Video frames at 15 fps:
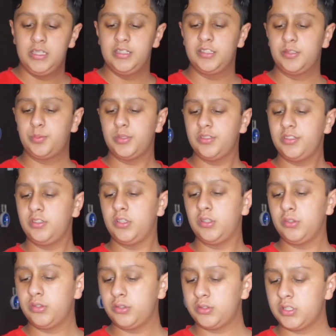This person
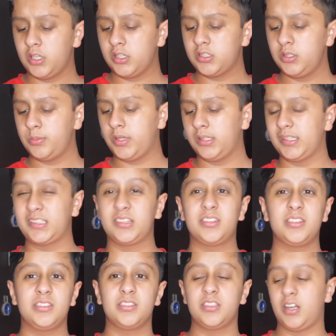also talked about, like,
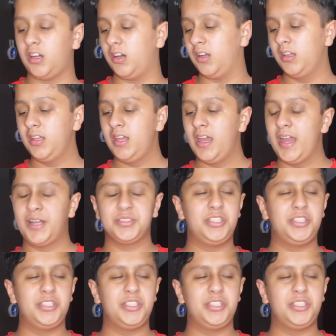how